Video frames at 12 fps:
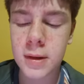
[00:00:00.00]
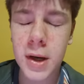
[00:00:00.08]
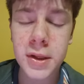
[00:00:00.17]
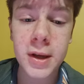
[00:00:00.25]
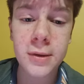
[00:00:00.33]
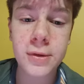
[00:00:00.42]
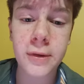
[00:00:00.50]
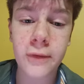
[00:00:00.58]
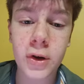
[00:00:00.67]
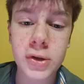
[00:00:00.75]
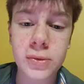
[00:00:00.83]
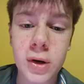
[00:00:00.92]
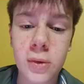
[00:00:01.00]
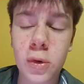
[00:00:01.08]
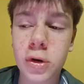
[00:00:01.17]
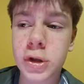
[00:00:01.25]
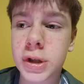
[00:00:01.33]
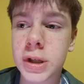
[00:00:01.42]
I think it was the first one I
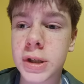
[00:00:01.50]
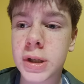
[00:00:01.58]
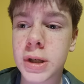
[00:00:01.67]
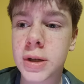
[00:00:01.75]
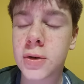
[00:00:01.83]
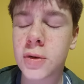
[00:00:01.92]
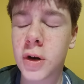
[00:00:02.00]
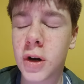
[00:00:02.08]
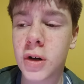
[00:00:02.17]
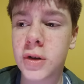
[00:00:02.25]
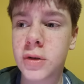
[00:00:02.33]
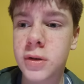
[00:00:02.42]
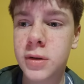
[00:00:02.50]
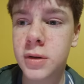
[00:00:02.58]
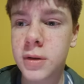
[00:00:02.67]
watched this year or heard.